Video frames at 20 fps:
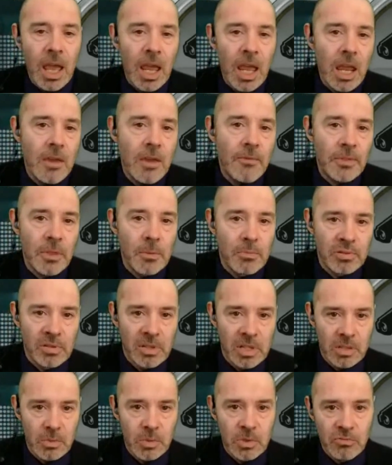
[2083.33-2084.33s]
If the
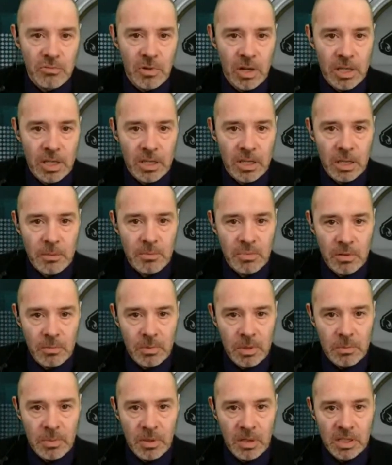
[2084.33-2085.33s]
price was right, they'd
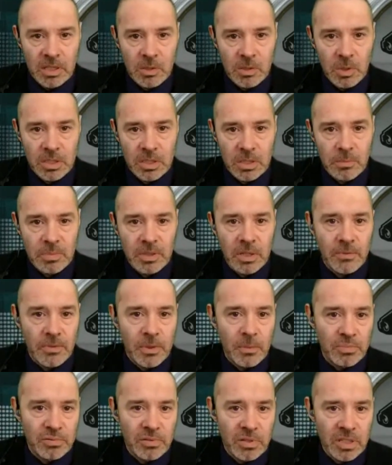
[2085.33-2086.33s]
probably buy Twitter. But if the
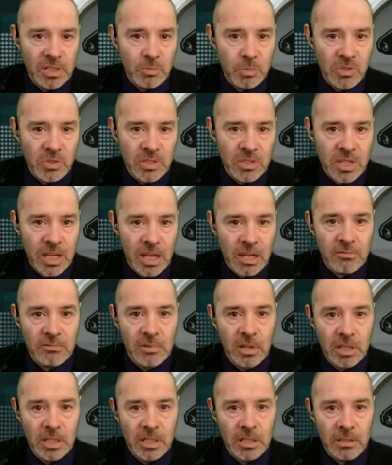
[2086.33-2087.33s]
price was that
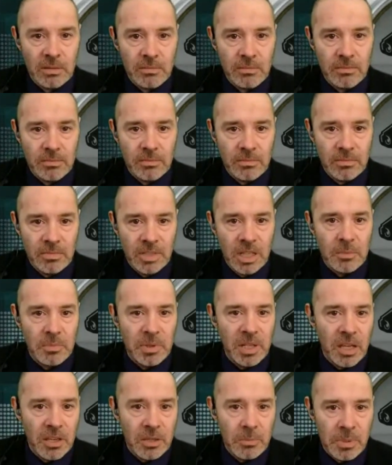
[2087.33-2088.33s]
right, there'd
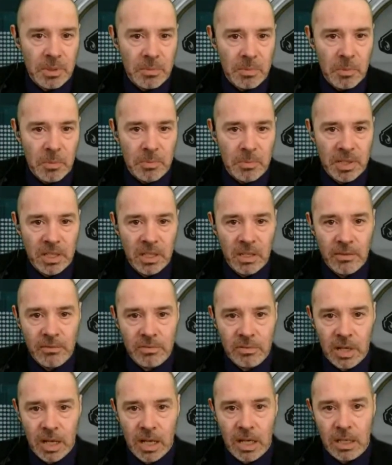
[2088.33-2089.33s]
be other people bidding
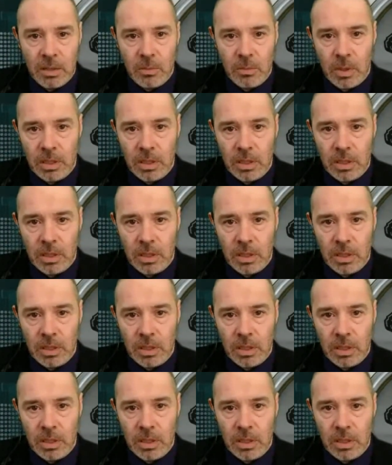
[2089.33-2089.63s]
for it anyway.